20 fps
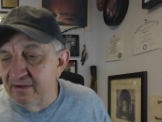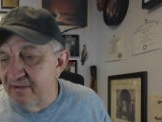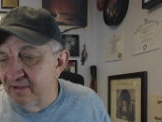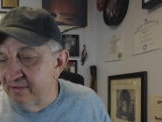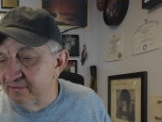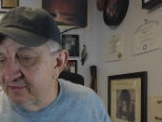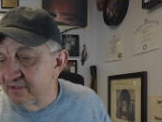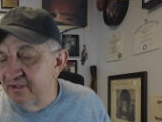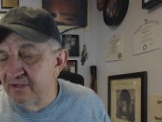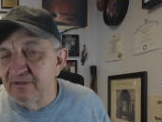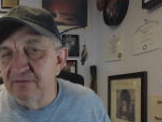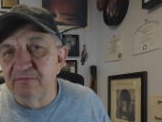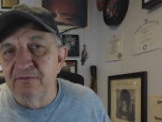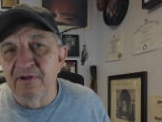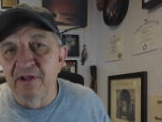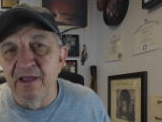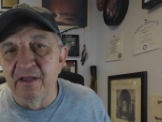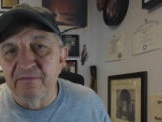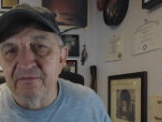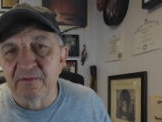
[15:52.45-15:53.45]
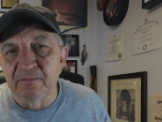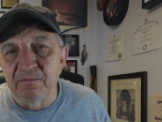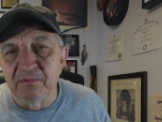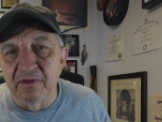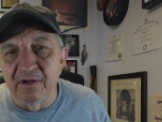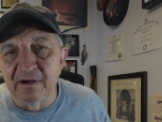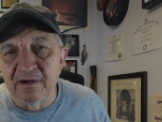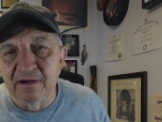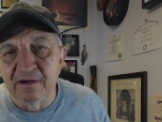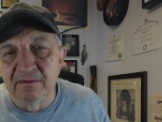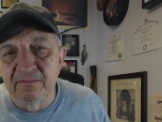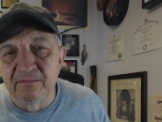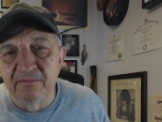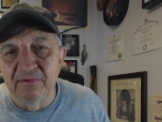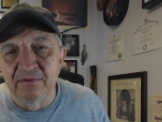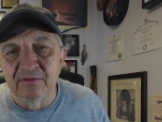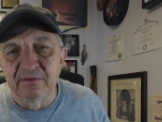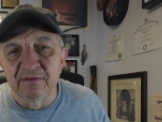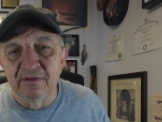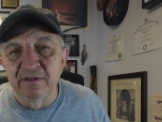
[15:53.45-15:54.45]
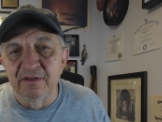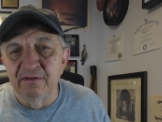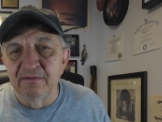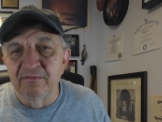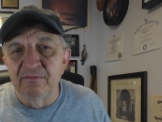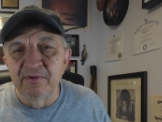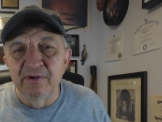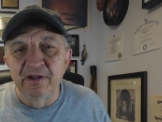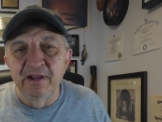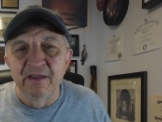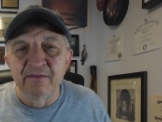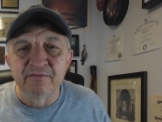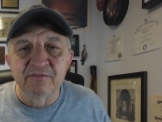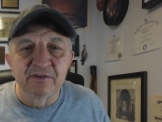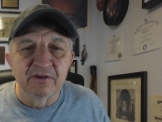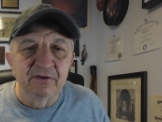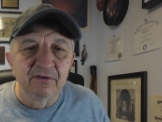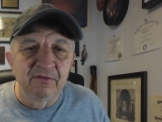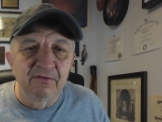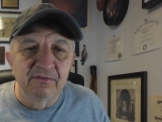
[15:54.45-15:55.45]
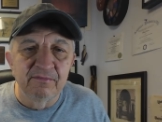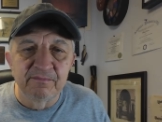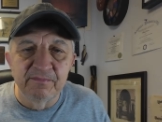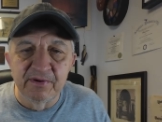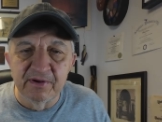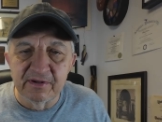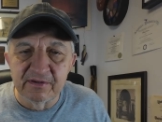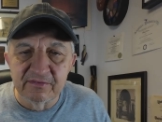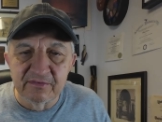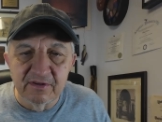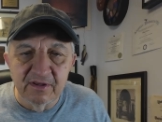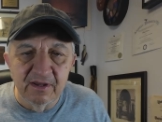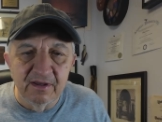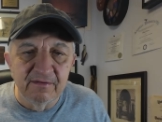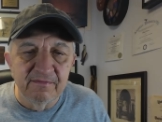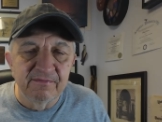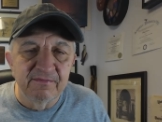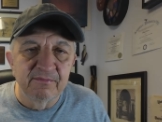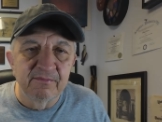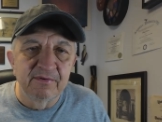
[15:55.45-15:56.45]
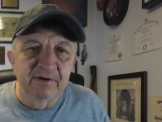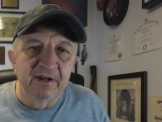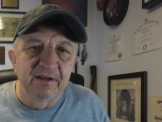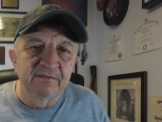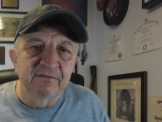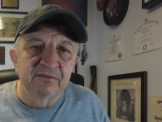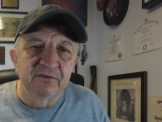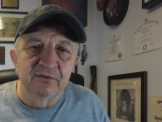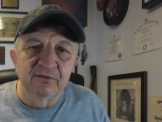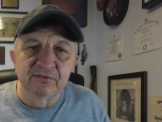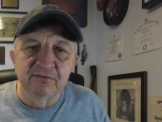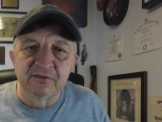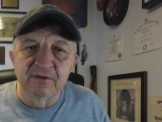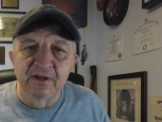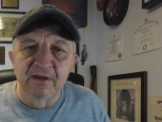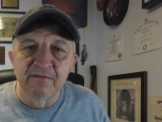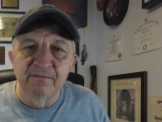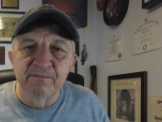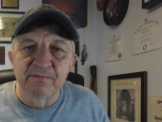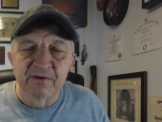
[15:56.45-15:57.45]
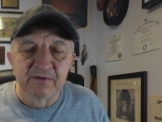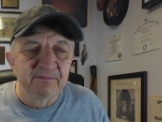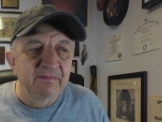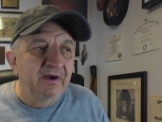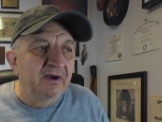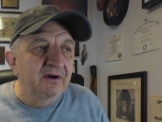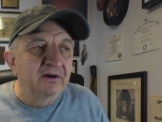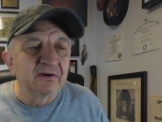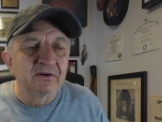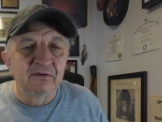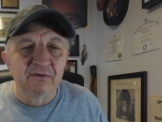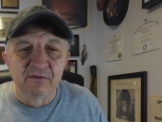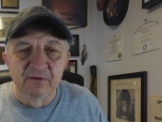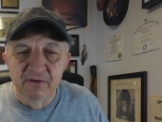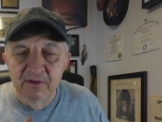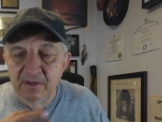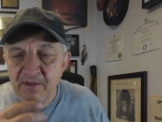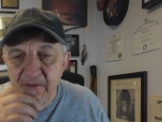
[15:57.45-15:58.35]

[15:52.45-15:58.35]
us kids would have to pluck them, and we'd have to go and pick stuff, and we'd have to do stuff. Because my uncle